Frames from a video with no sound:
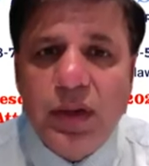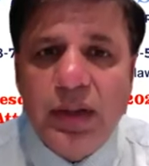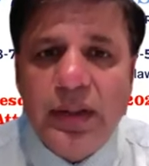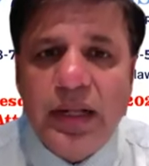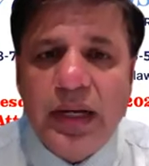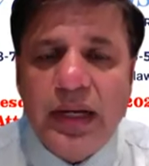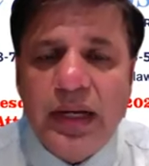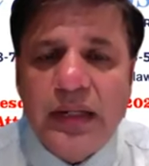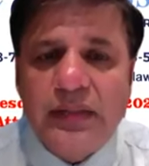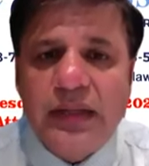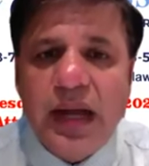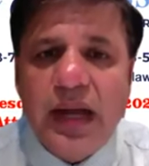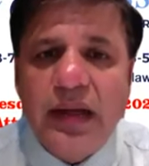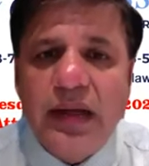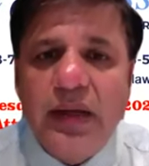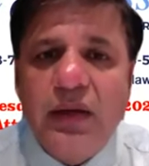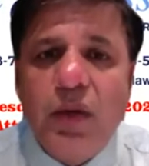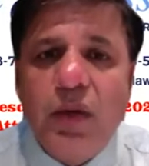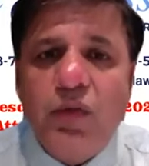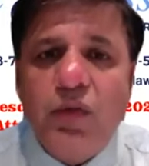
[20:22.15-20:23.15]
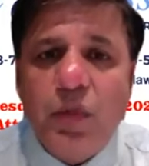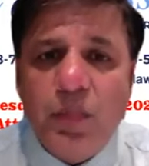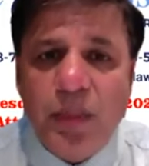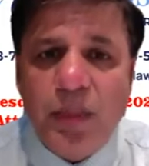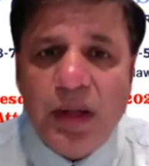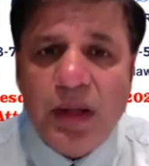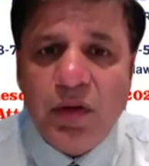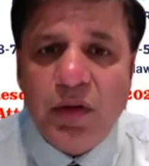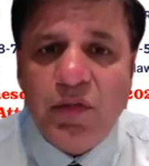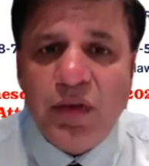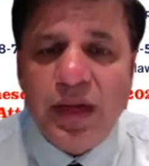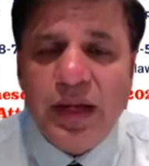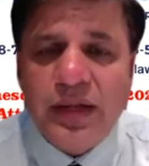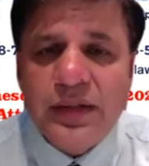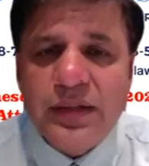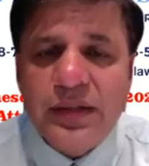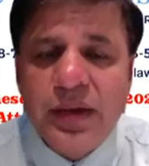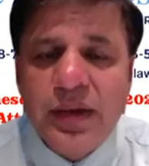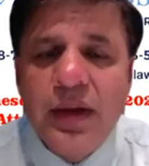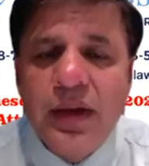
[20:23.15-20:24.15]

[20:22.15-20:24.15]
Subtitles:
that exactly you have to pay the fees,